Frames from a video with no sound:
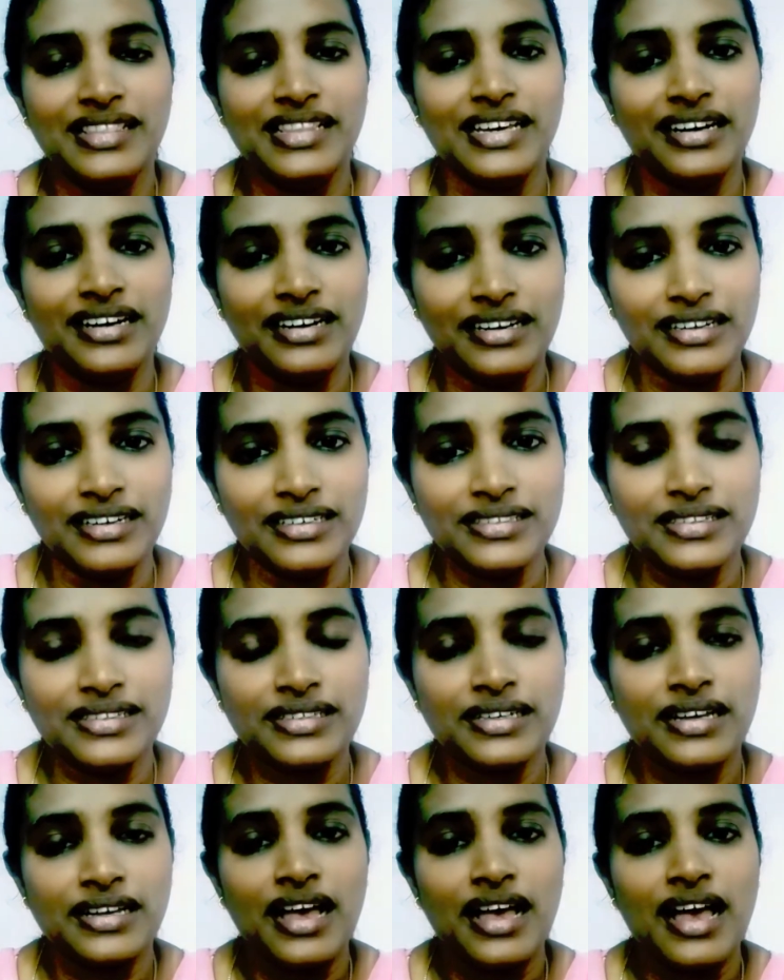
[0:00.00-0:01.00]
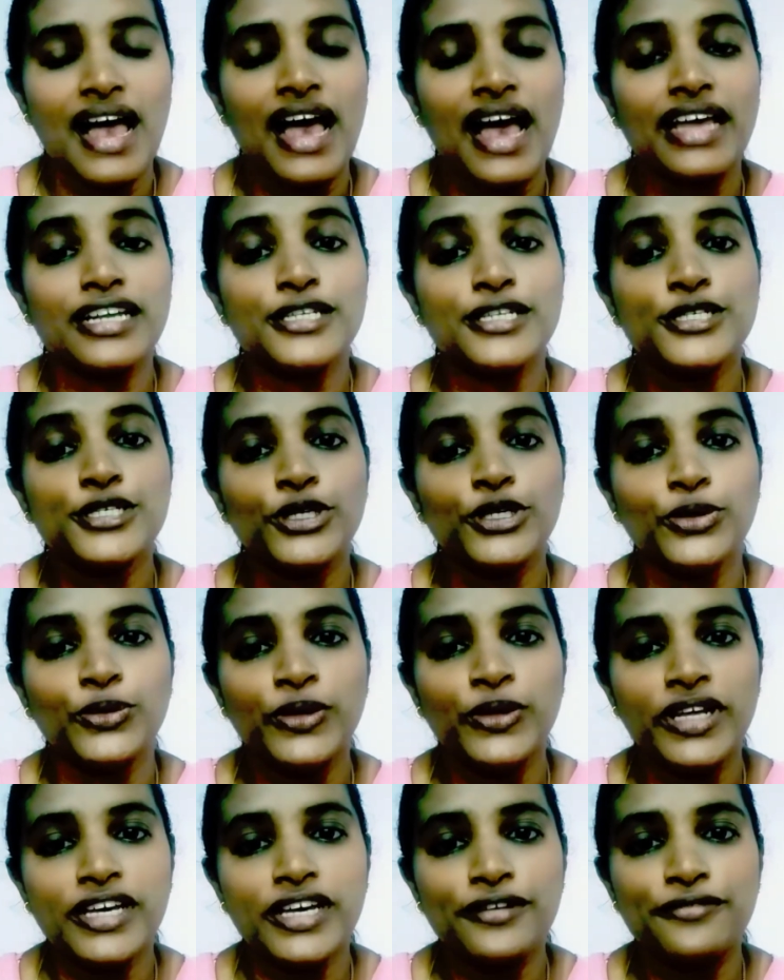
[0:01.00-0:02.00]
the earth and its
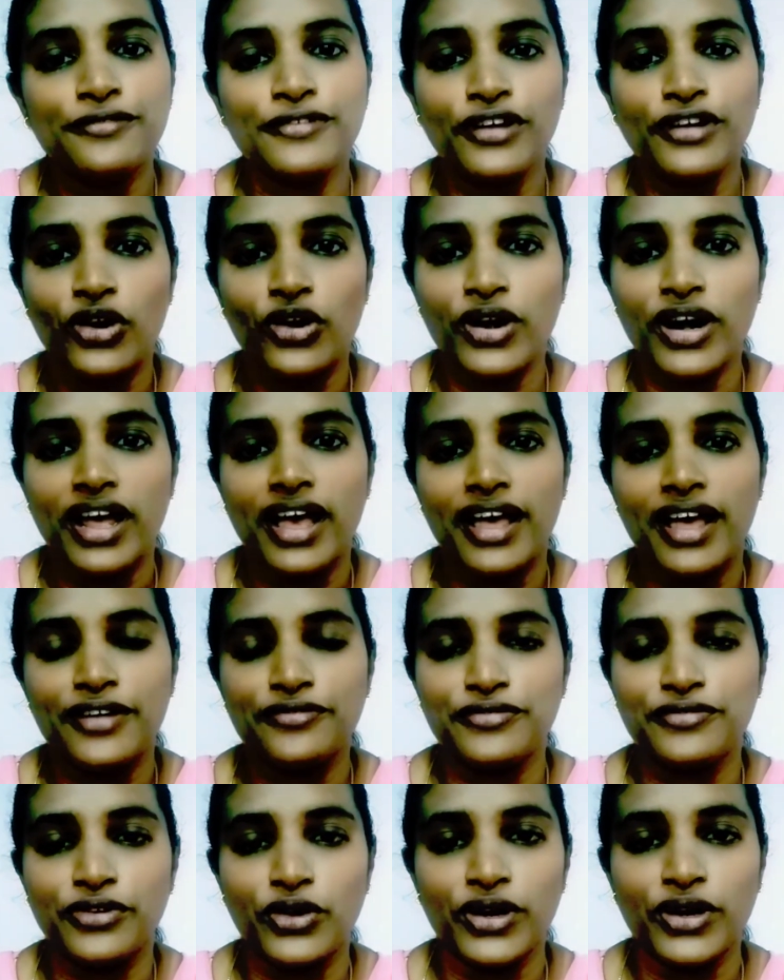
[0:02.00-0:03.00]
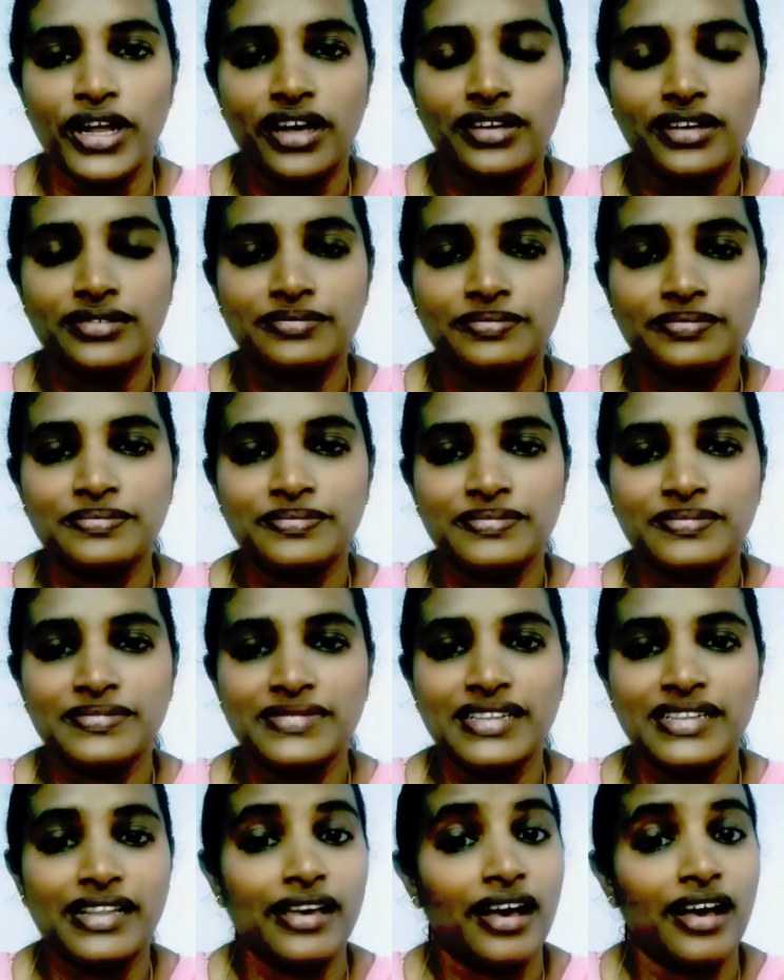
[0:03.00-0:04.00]
unique flora and fauna,
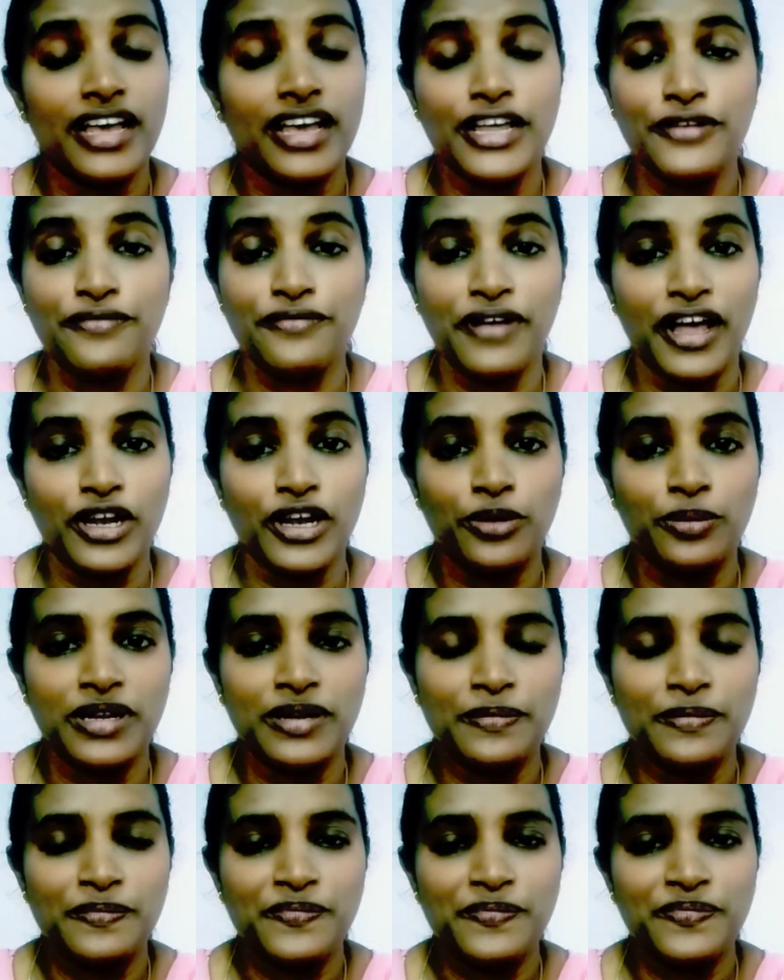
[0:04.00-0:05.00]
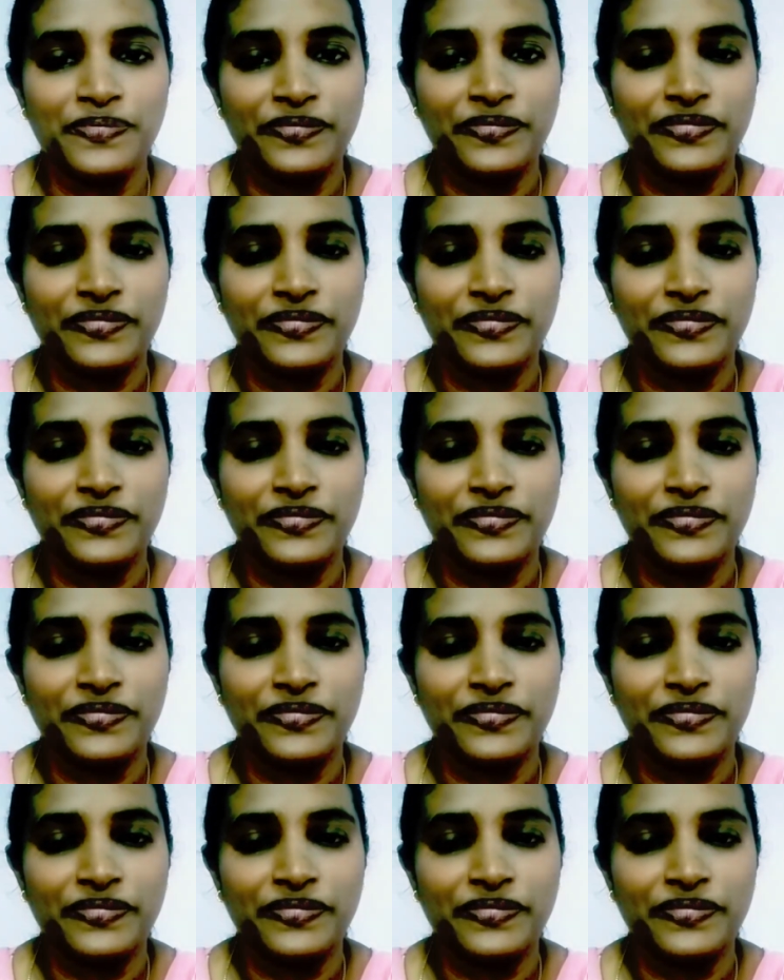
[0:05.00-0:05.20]
they are invaluable.